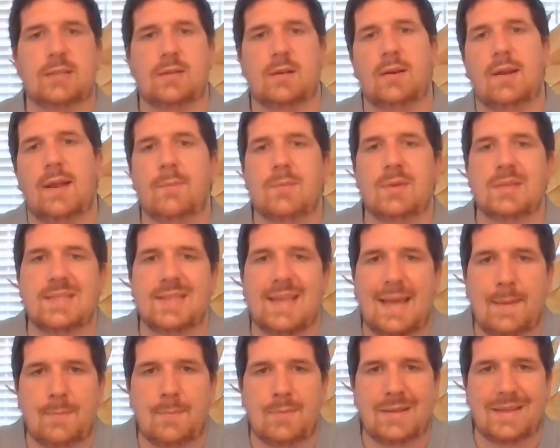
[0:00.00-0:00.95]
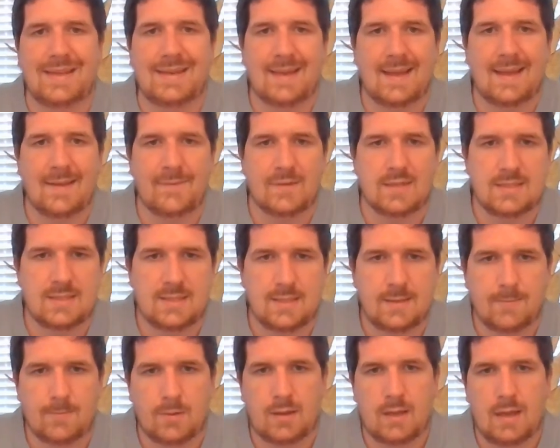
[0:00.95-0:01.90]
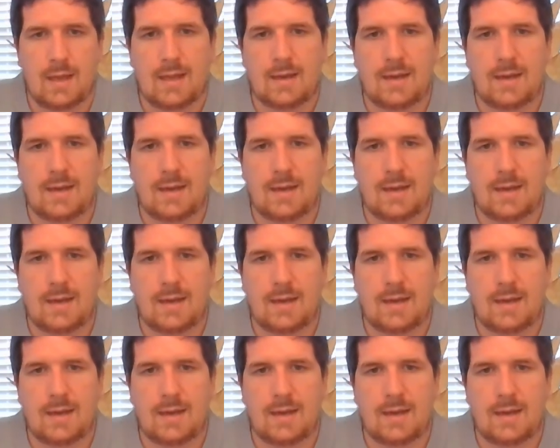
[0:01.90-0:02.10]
Her name was Emily Davidson, okay?